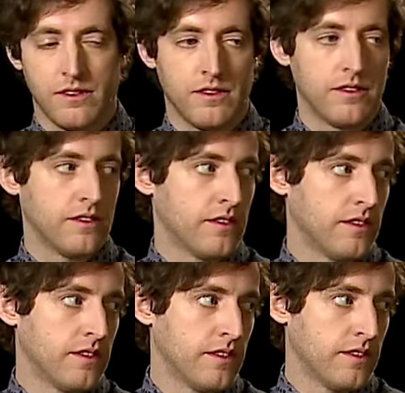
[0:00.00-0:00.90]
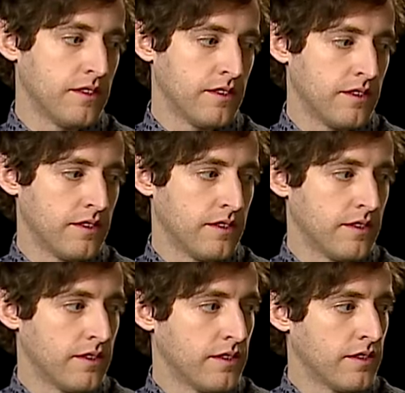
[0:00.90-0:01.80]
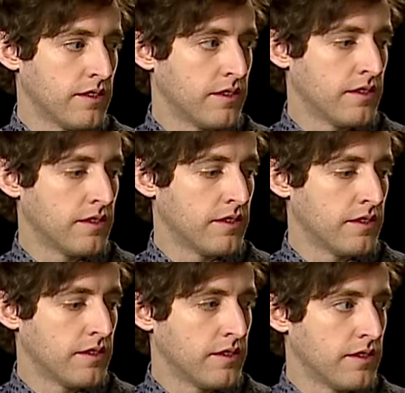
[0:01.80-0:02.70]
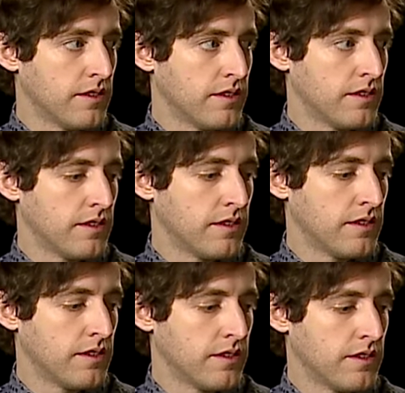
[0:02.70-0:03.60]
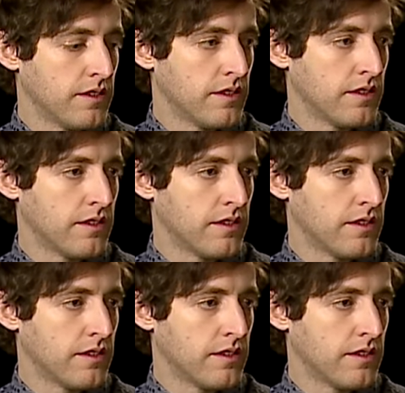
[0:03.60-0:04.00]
No words are spoken by the person on screen.